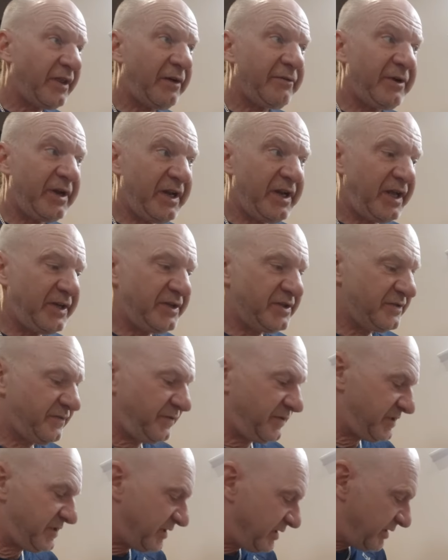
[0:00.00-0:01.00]
that radiator's
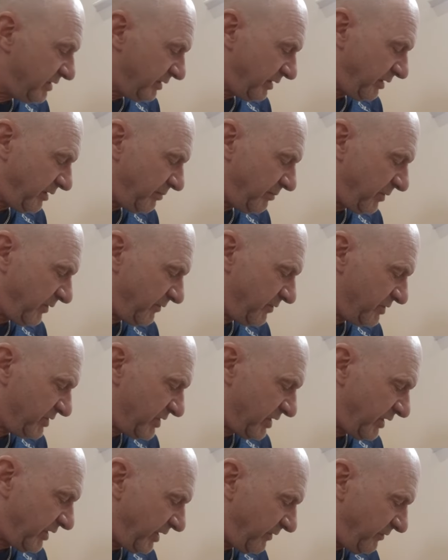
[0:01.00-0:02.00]
fitted um, I've just
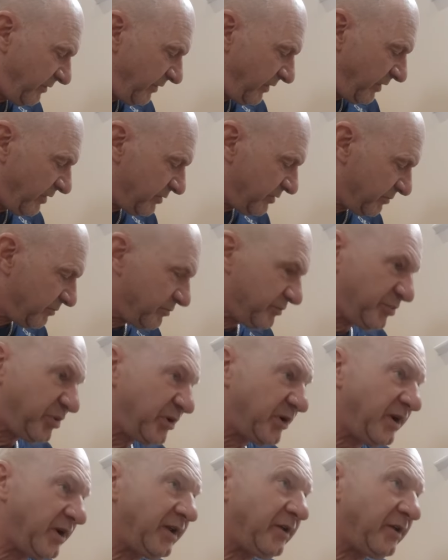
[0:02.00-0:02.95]
tightened everything up put a